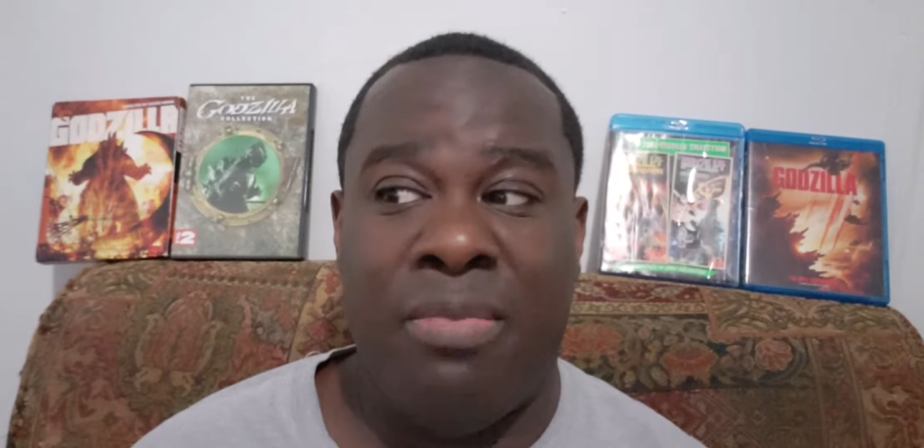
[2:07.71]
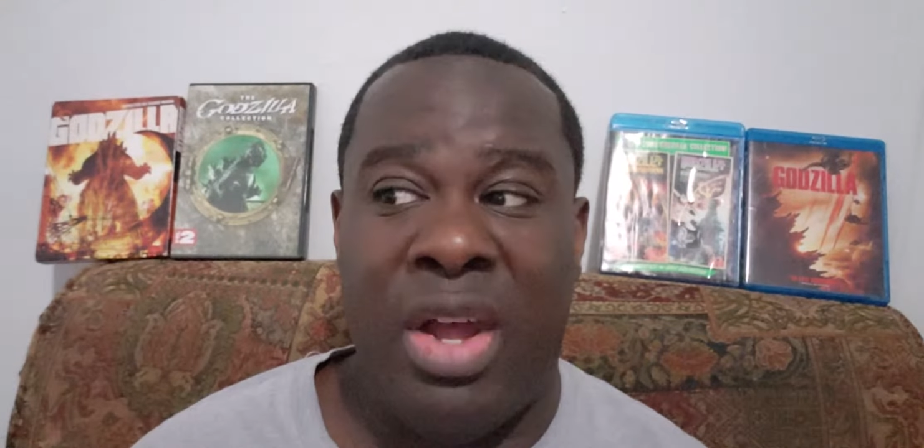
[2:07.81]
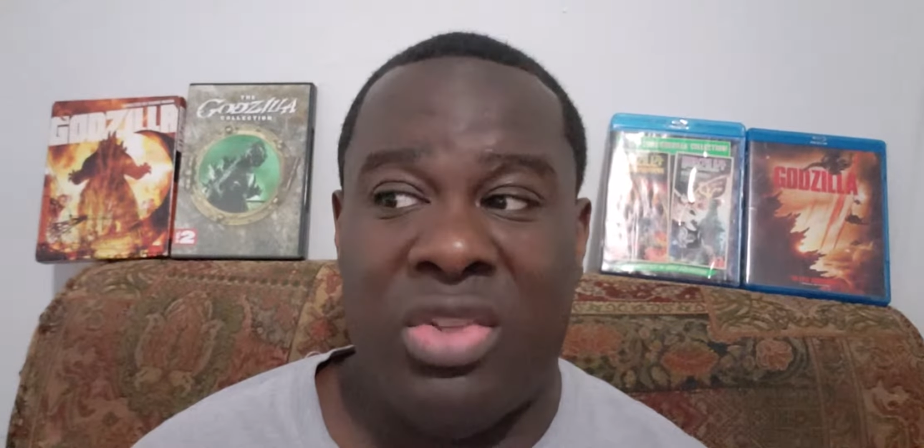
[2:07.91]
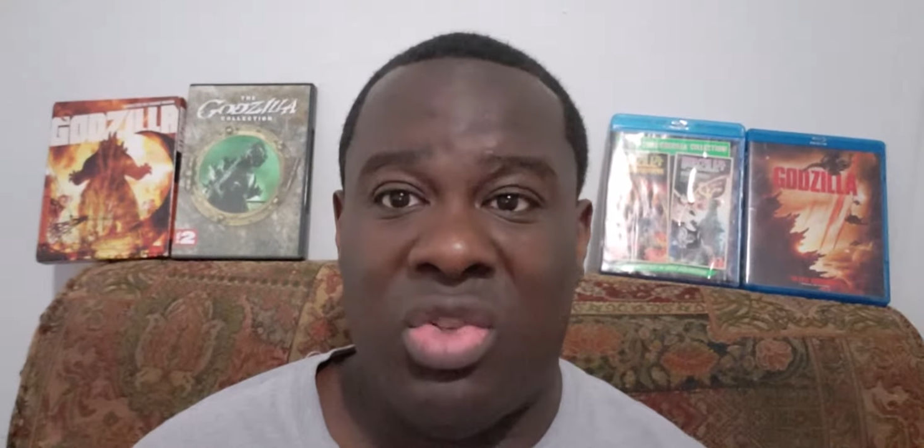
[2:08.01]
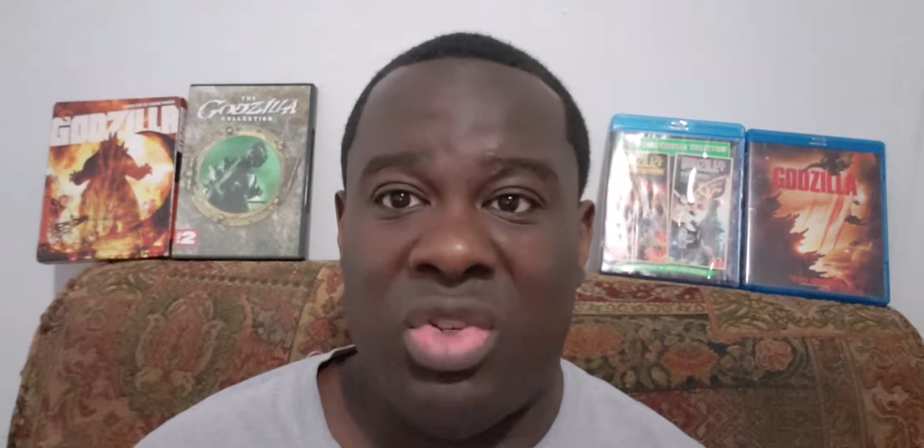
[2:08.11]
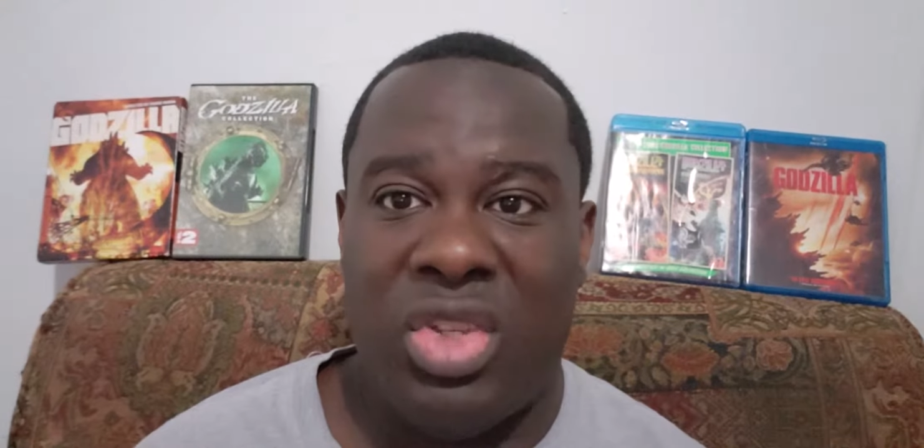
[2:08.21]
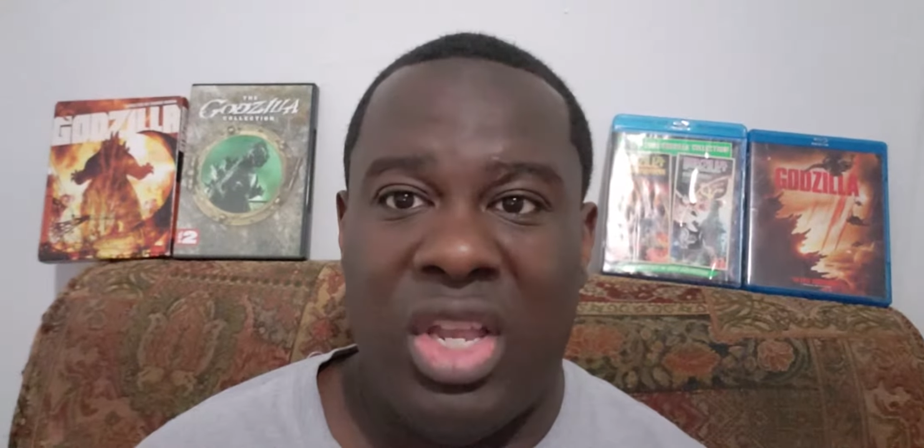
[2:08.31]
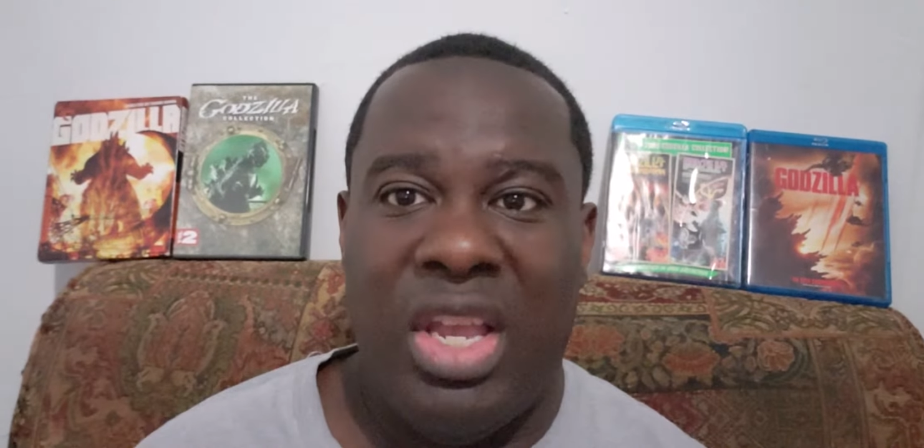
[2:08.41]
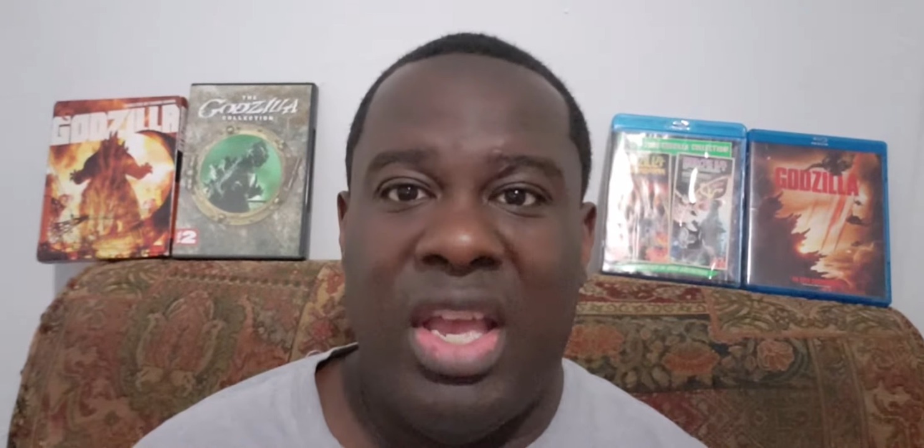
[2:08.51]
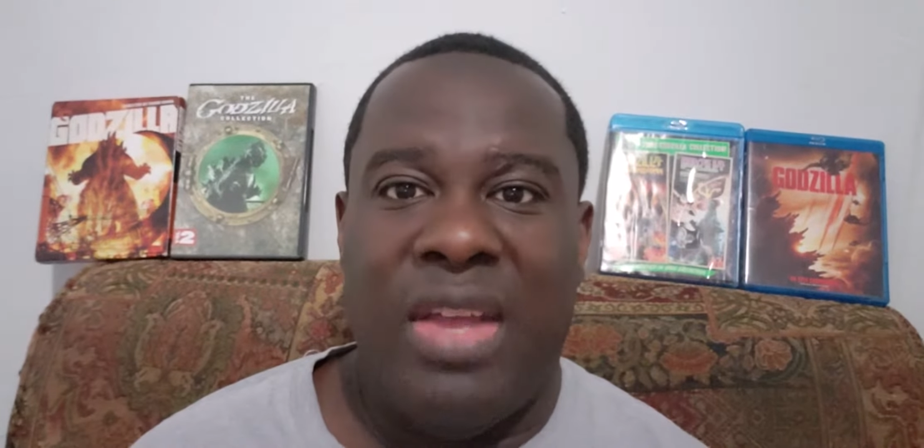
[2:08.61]
the Monsters.
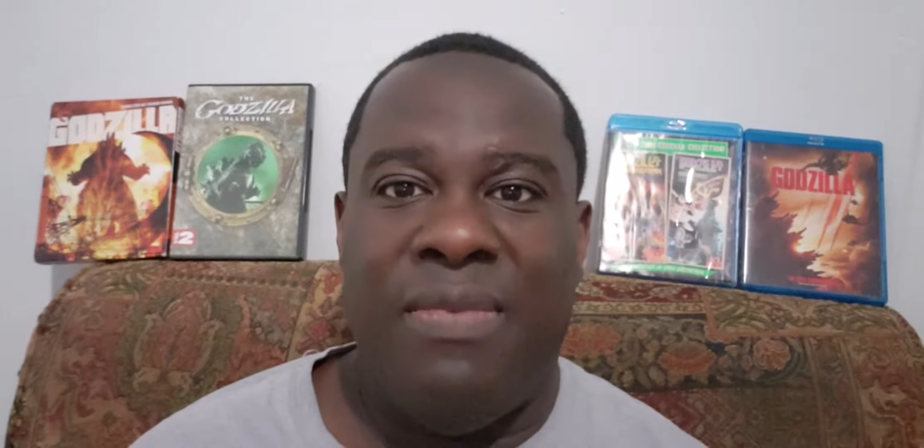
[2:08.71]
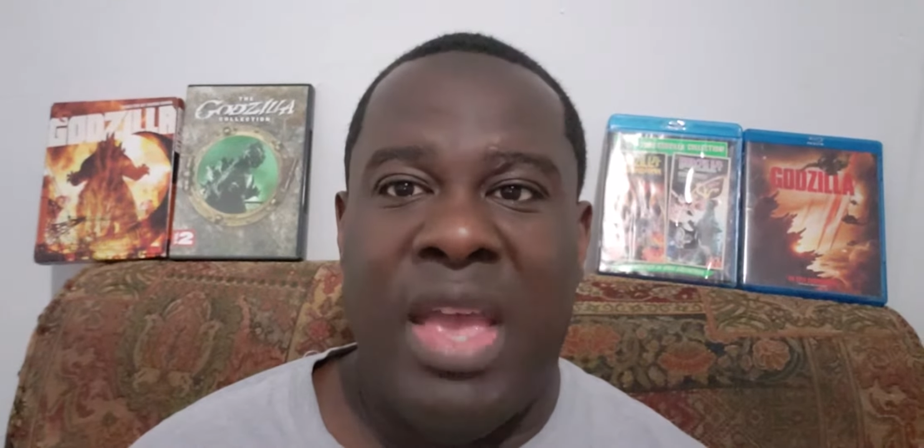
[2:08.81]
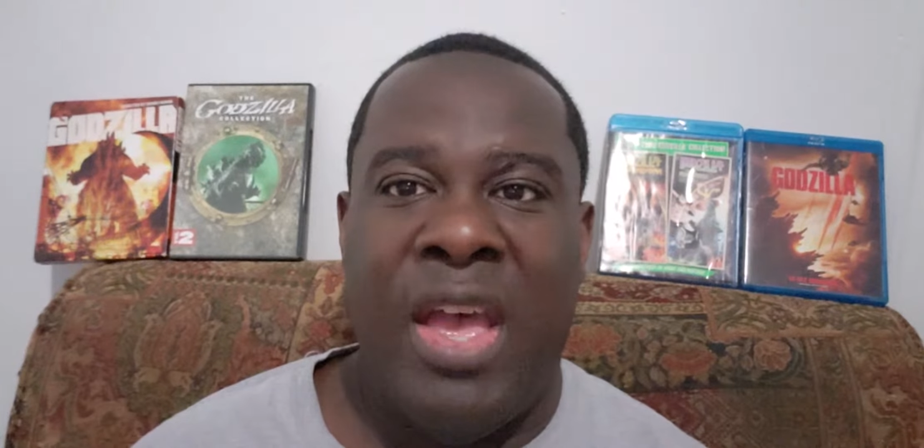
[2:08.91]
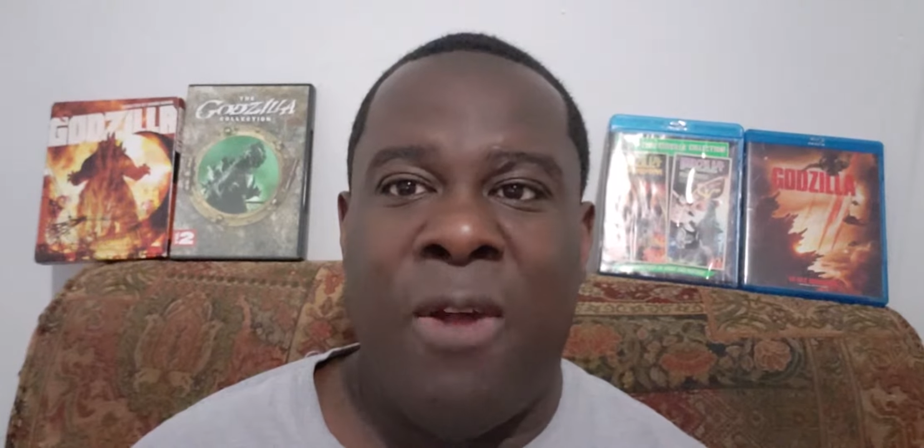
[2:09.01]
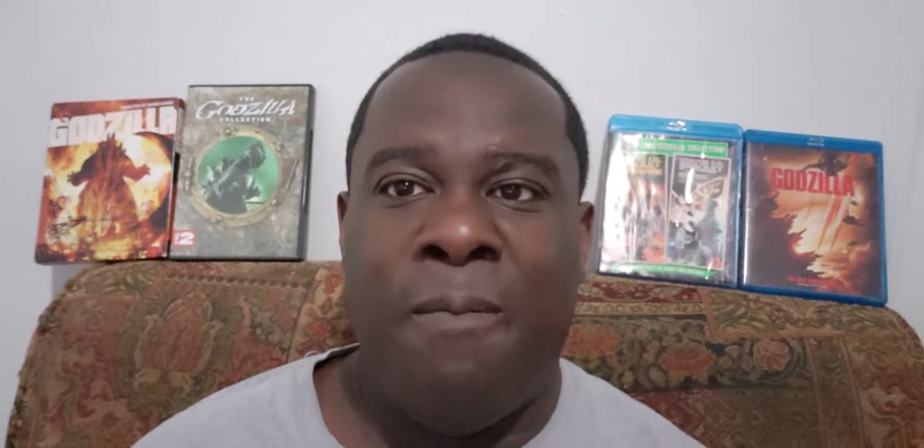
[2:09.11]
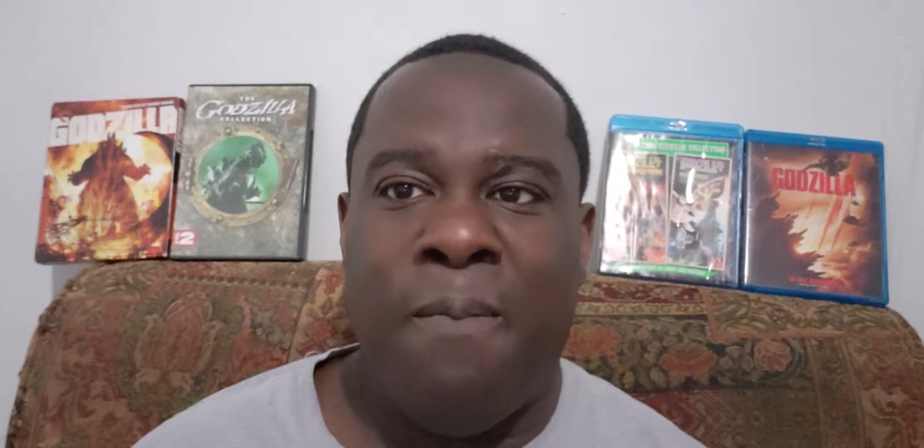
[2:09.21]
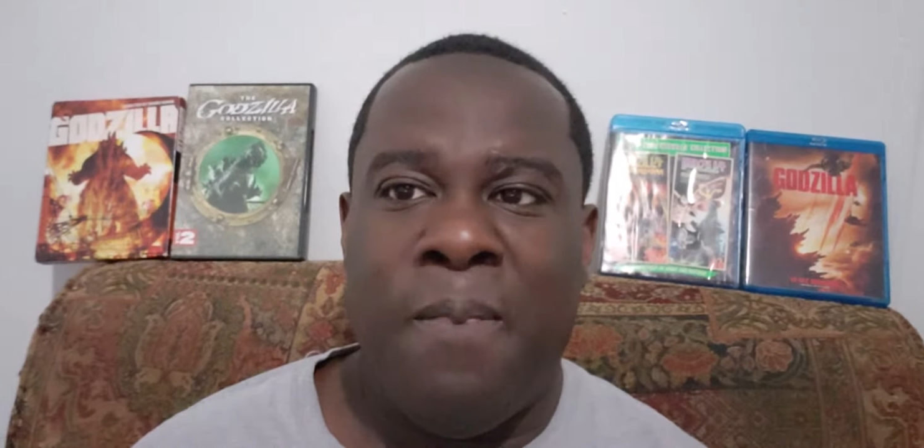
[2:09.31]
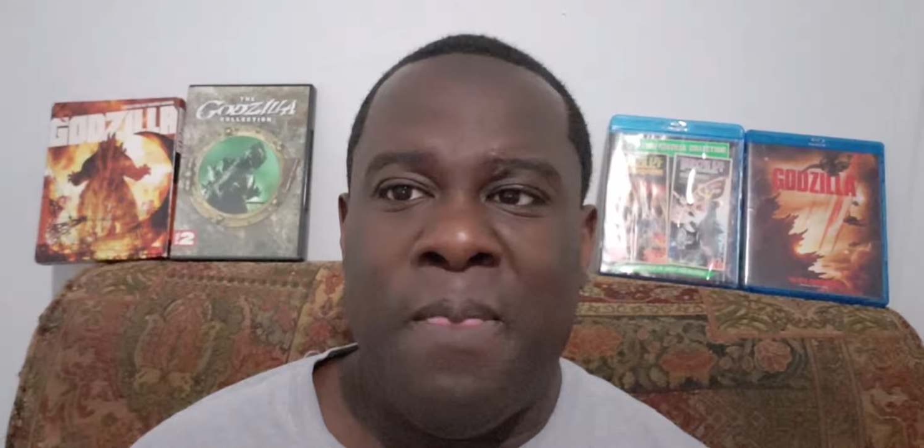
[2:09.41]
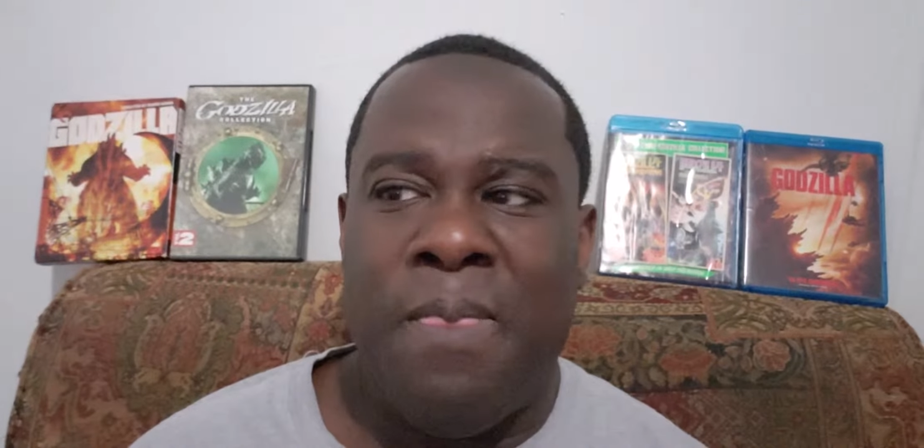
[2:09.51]
Now,